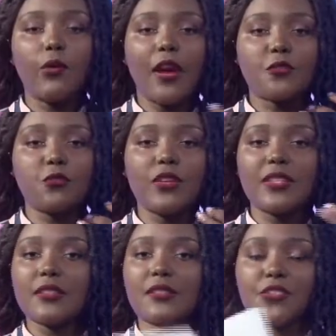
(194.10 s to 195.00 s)
look at what
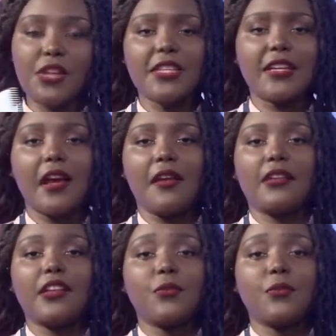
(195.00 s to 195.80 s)
is trending currently,